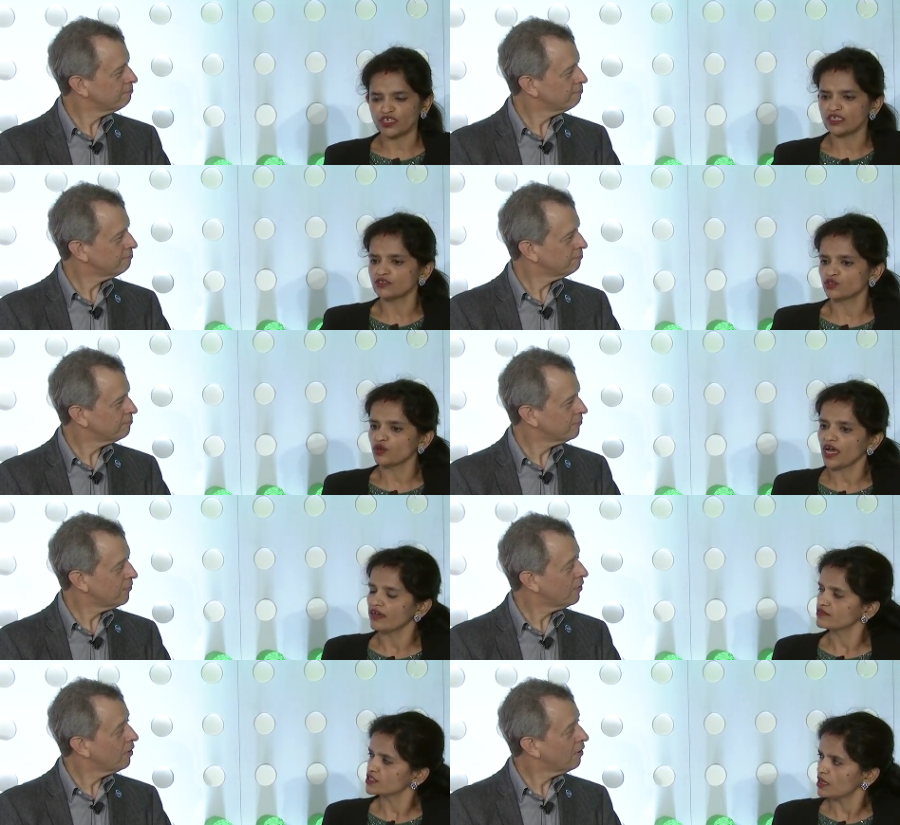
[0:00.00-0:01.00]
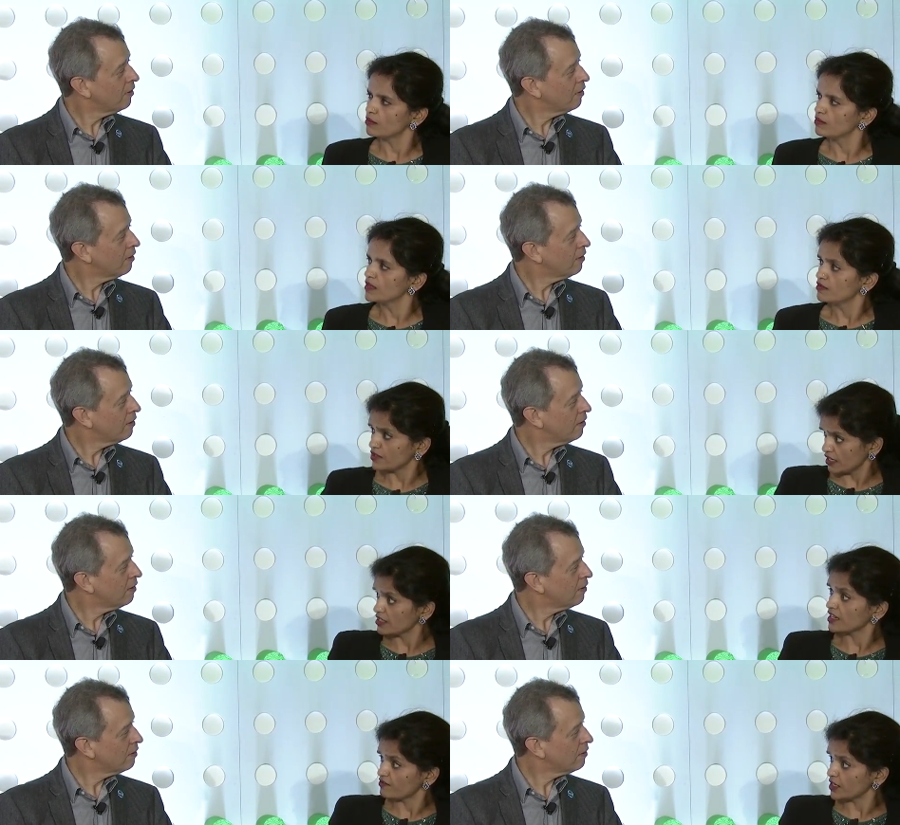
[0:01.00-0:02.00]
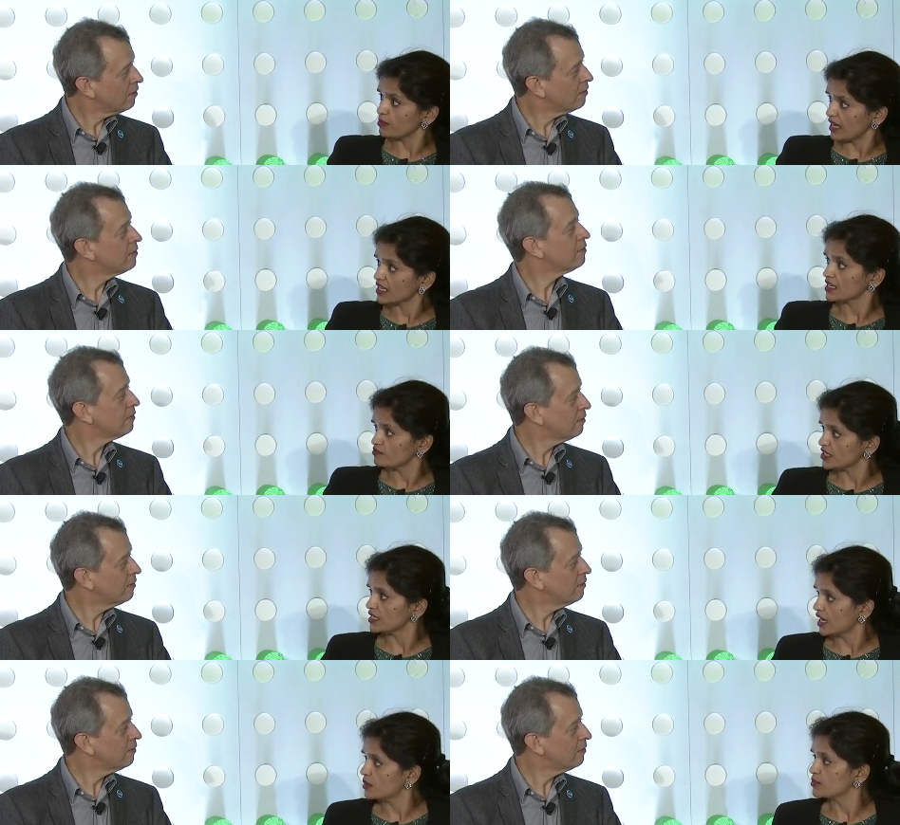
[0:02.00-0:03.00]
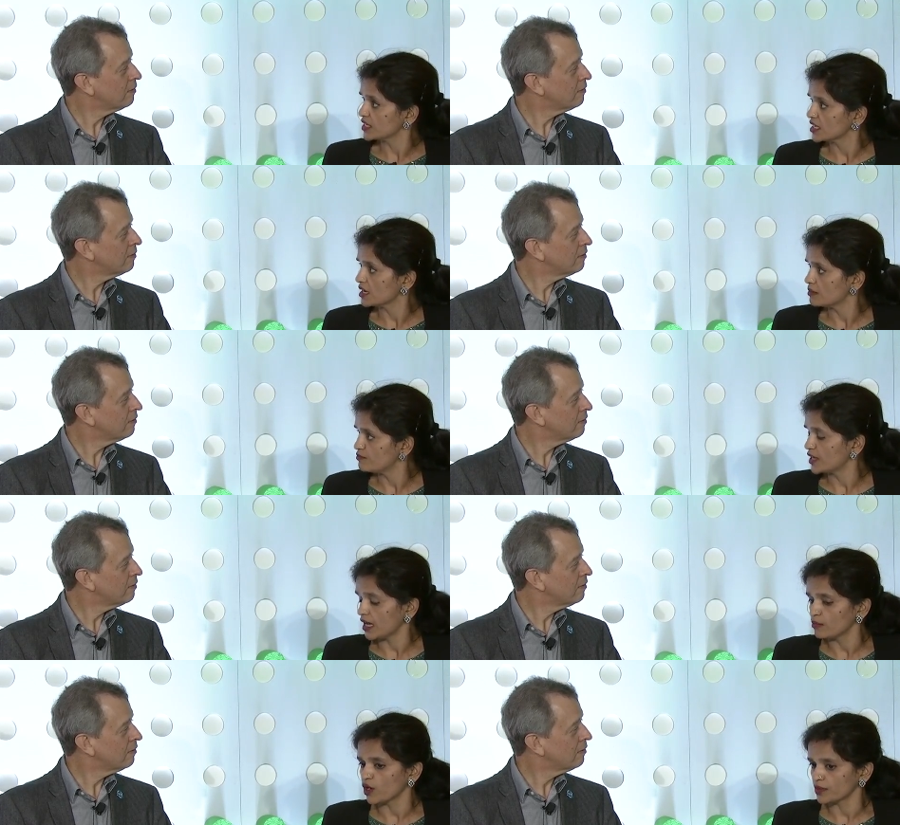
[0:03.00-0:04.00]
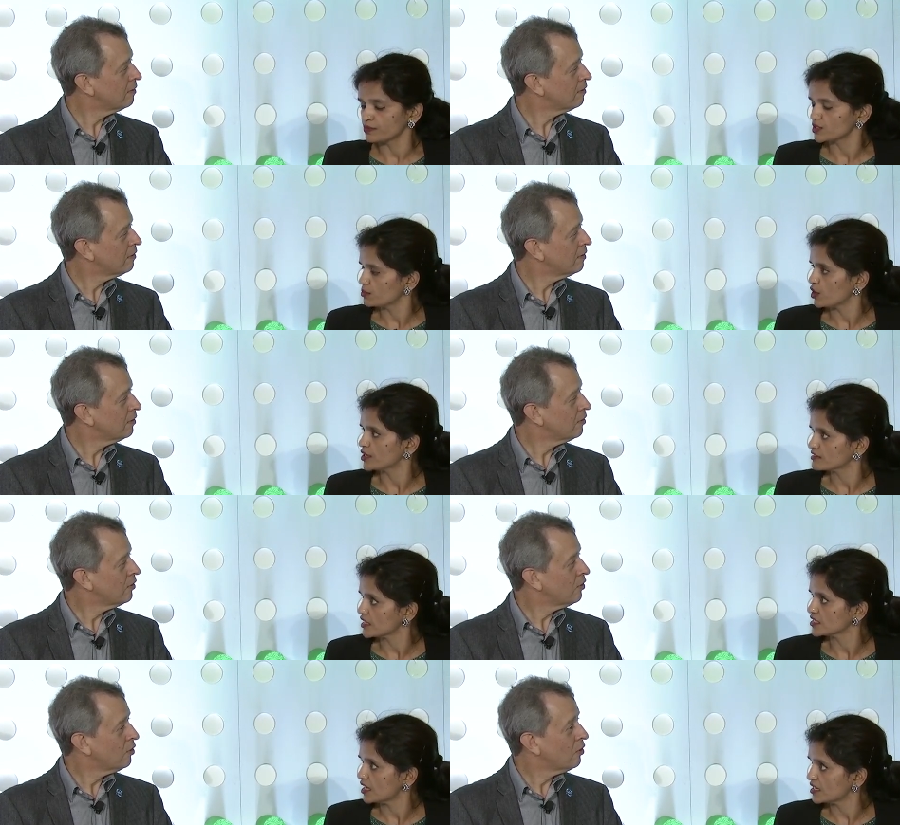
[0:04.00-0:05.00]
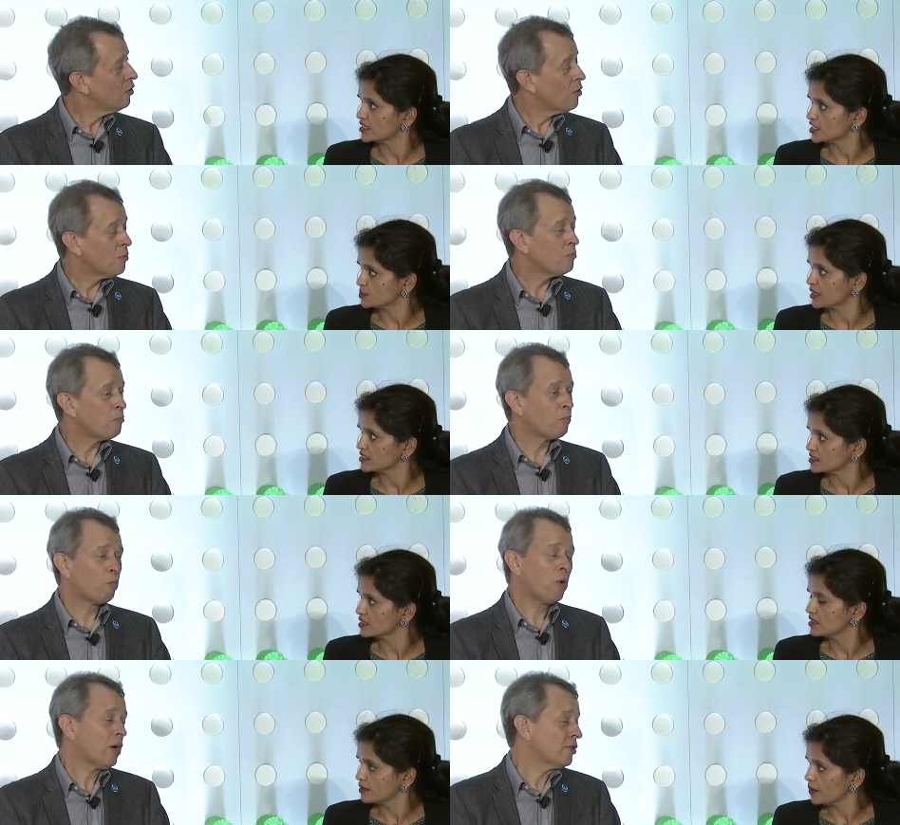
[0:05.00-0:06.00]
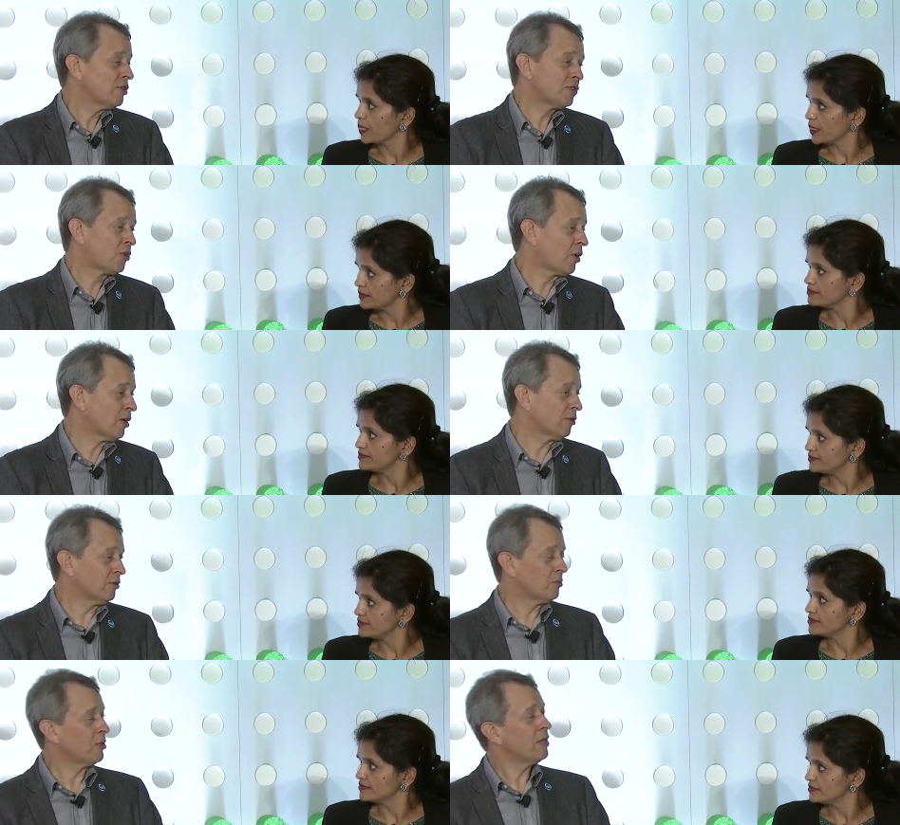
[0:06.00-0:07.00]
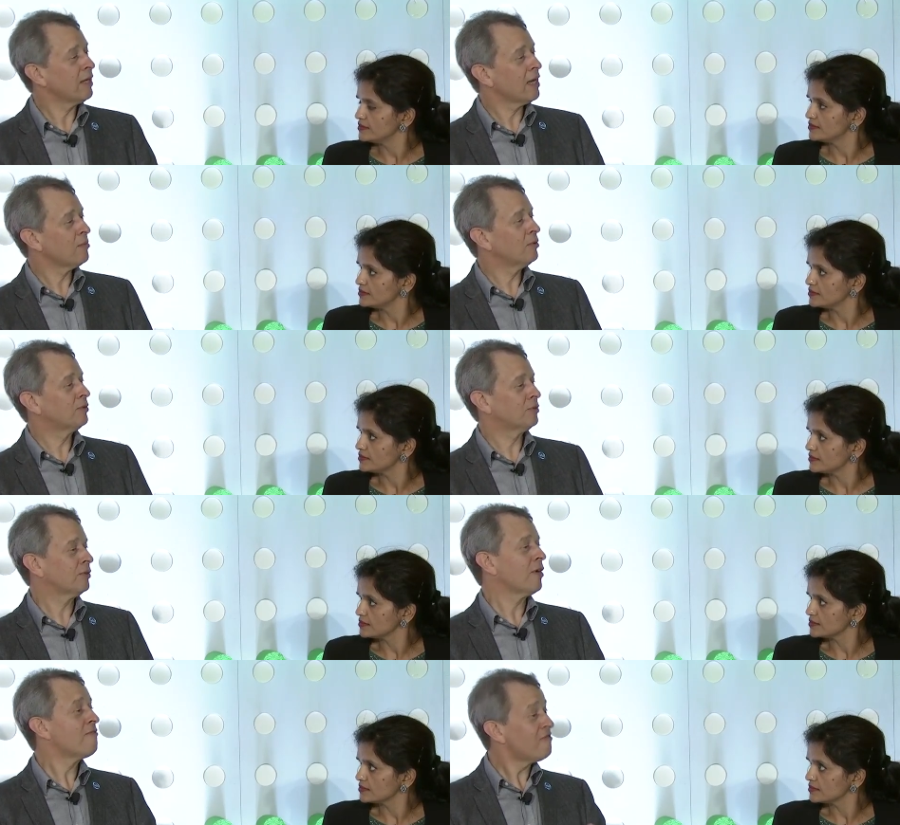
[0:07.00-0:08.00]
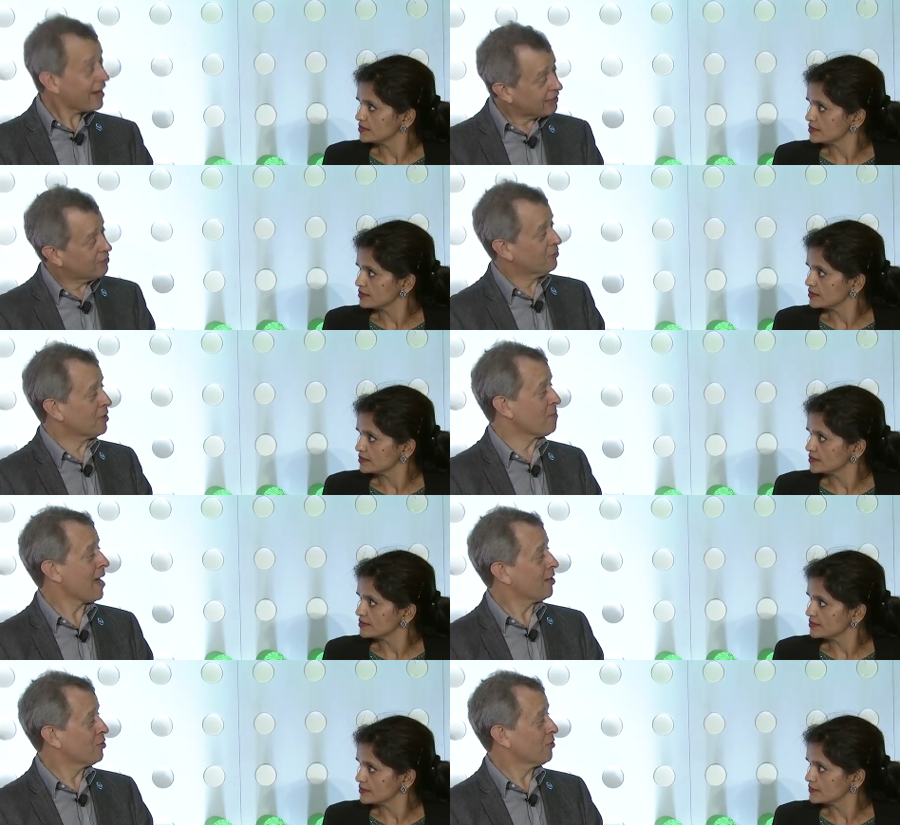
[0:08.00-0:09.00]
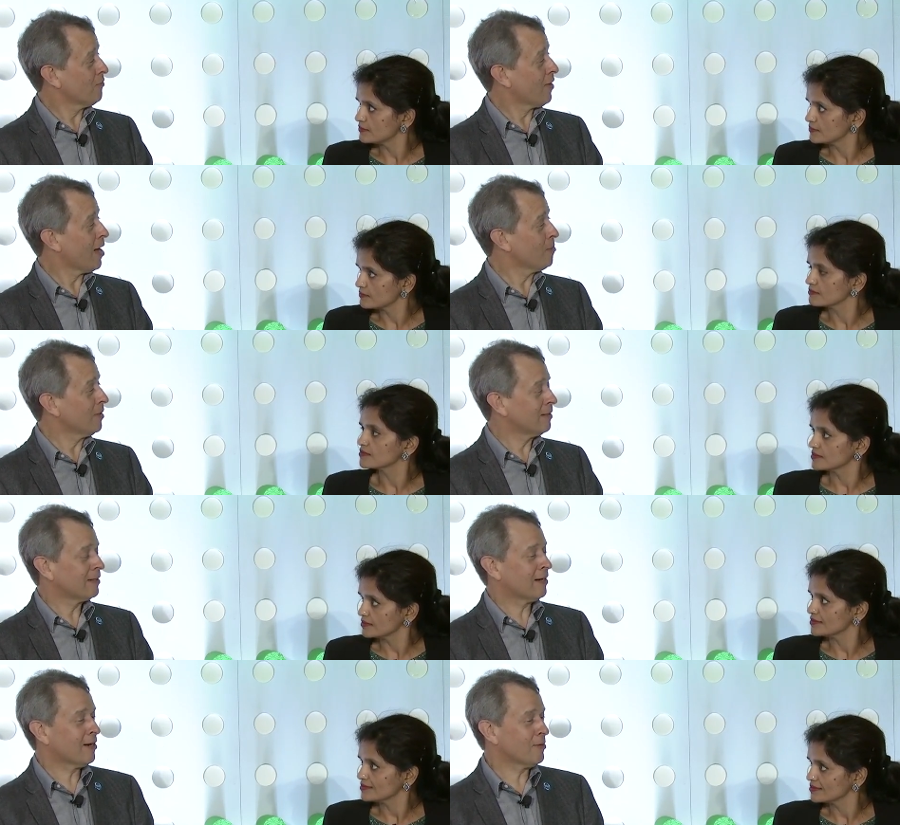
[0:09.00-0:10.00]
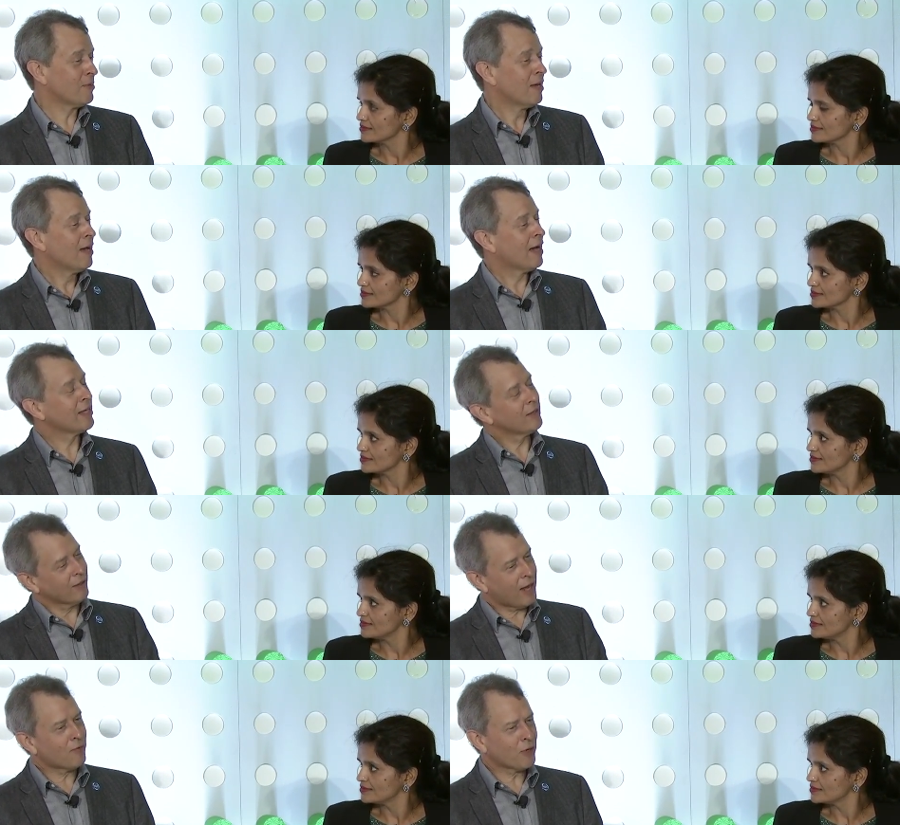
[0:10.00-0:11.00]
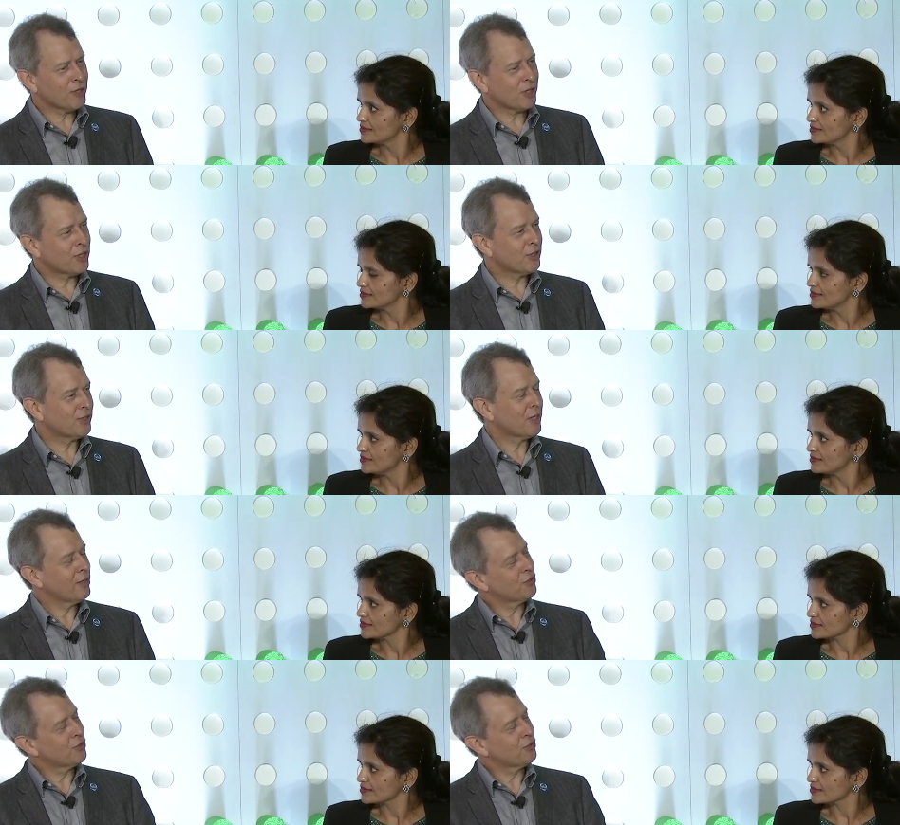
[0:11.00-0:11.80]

Speaker 1: we do have some, we heard that feedback, and we are bringing up, we have brought up some products like that in that space.
Speaker 2: Well, because it's critical to mm -hmm. being mm-hmm. able to effectively manage your environment. Mm -hmm. uh, I think a lot of organizations tend